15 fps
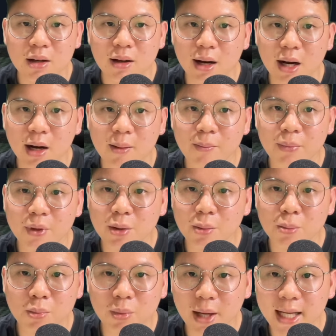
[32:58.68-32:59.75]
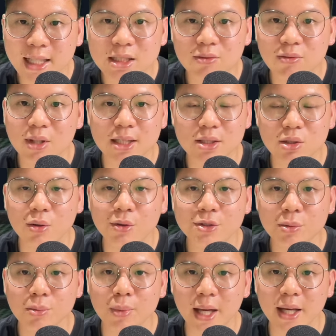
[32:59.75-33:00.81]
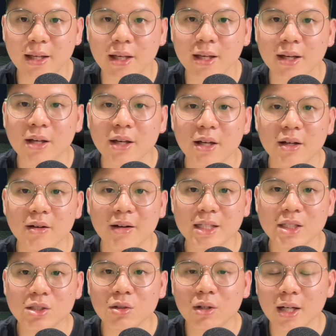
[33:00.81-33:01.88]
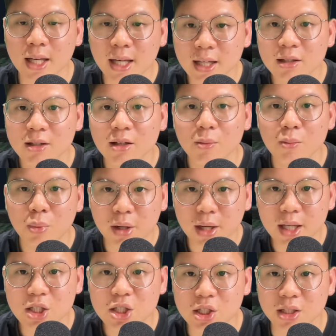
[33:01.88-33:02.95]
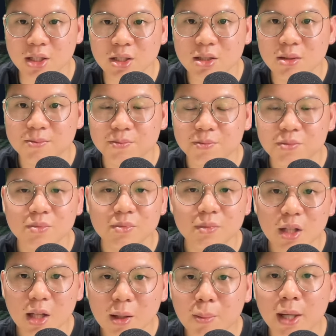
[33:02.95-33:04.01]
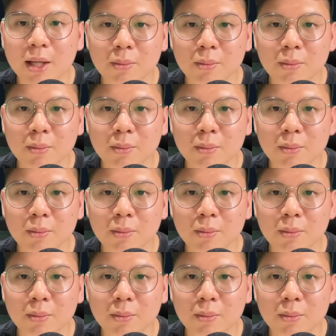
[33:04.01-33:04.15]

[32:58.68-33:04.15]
Aston Villa is also blanking, right? So again, predictions, but